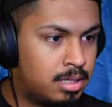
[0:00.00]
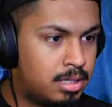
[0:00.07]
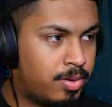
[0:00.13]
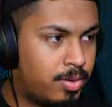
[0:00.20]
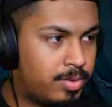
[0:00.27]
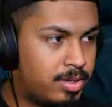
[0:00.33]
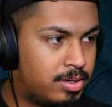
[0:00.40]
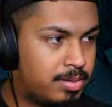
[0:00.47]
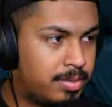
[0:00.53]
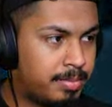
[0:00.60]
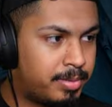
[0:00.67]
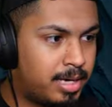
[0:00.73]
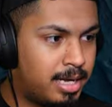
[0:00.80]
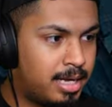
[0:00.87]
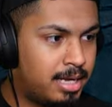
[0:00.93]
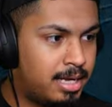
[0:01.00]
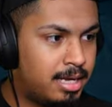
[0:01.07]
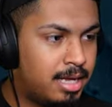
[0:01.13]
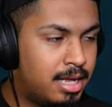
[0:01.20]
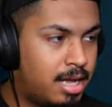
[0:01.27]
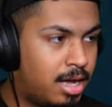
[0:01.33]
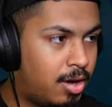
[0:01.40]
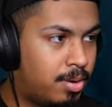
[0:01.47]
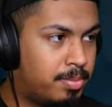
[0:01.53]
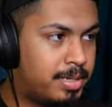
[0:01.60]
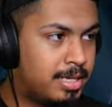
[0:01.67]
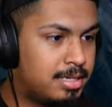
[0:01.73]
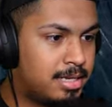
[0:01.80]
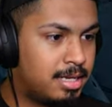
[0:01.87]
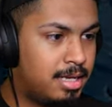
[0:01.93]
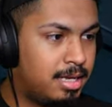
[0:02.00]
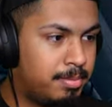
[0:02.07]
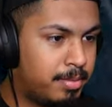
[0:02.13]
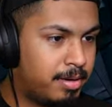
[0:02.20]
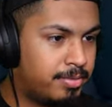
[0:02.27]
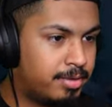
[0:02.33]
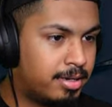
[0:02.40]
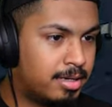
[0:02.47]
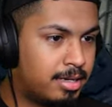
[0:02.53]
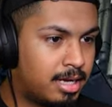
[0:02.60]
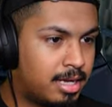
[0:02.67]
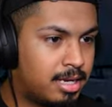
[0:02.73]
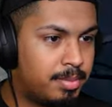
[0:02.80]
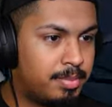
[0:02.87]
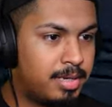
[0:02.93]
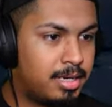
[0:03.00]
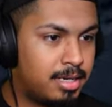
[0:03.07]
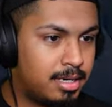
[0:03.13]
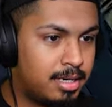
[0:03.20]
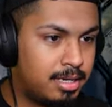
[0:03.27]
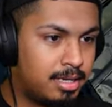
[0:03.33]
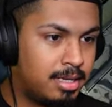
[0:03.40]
Where we going, my boy? Oh, I'm placing the key. My fault. I could have been did it.